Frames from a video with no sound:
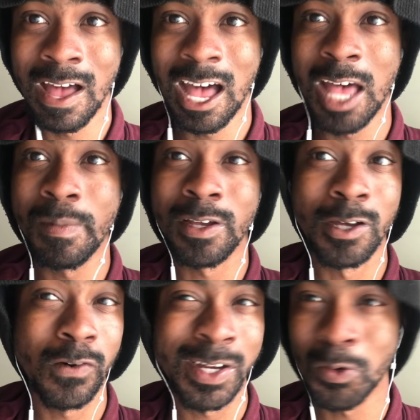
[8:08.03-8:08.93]
have been
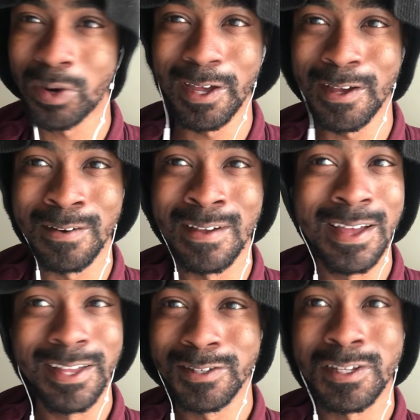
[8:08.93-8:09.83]
going around
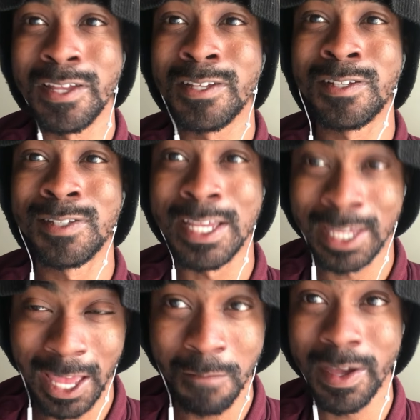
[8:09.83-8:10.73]
since the
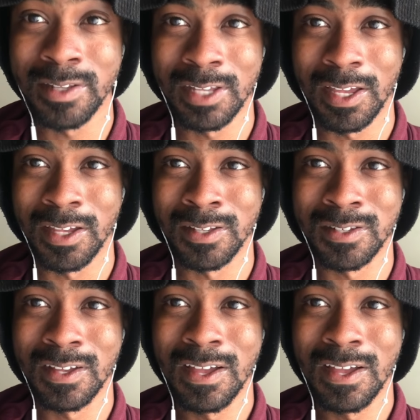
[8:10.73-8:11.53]
caveman days.